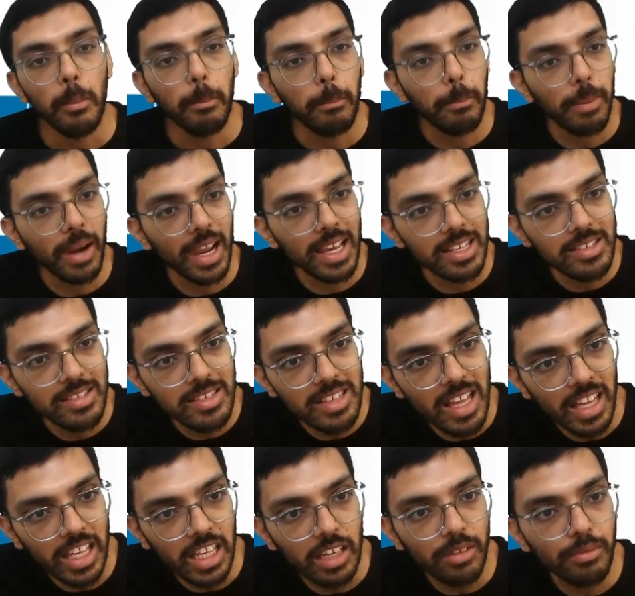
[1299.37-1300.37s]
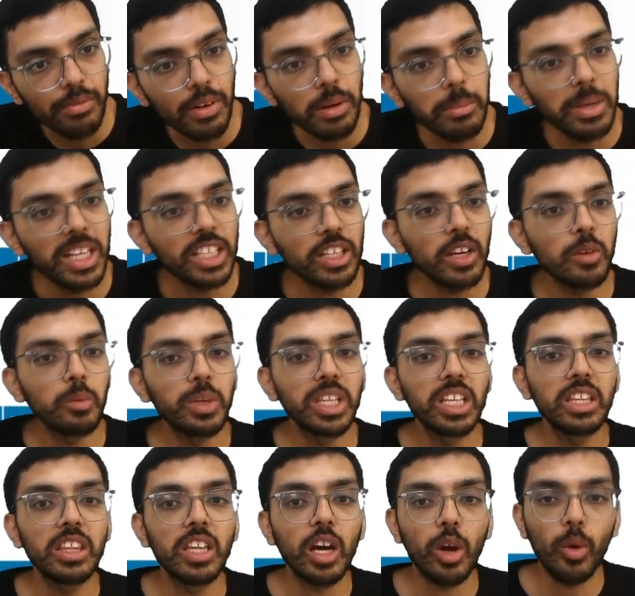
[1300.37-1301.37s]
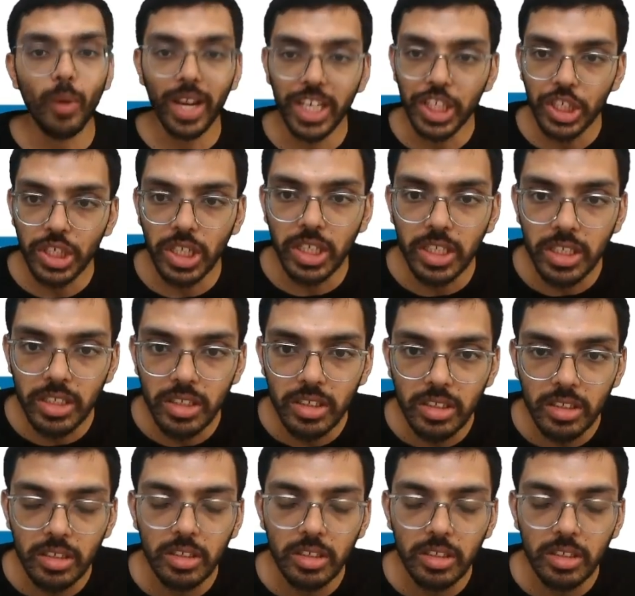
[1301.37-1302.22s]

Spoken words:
plus the information within the question